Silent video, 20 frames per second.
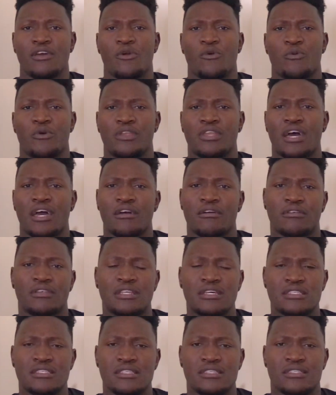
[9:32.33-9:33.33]
When
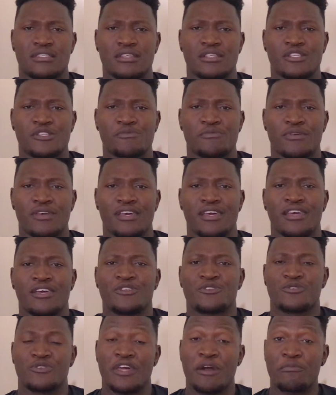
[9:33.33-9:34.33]
Nessie tells me,
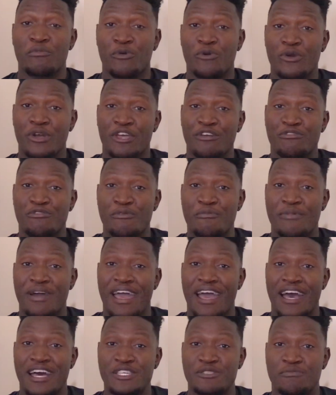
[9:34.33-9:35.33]
today I'm cooking for my
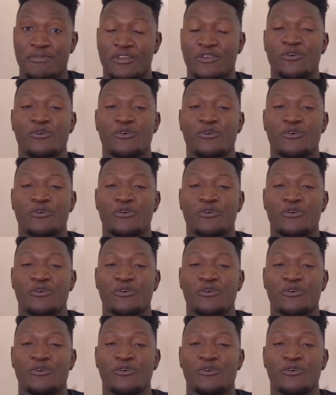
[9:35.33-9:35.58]
husband,